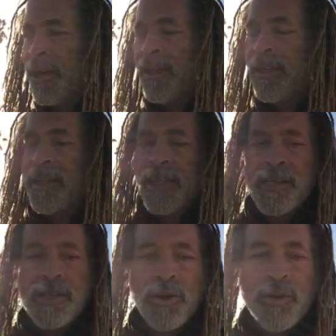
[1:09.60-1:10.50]
right,
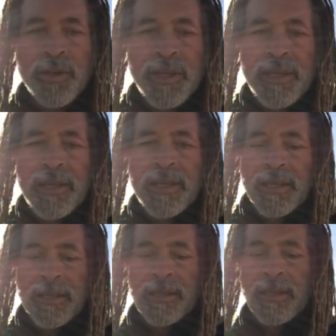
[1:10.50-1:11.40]
so
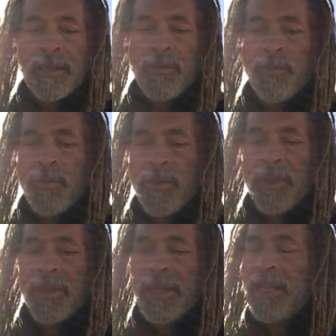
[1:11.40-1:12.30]

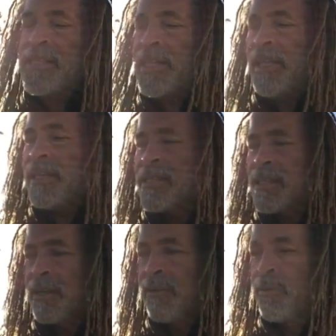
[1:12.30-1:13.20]
the thing is, he
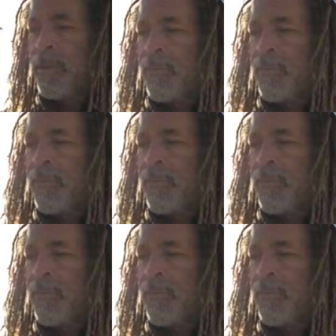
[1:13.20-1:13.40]
is the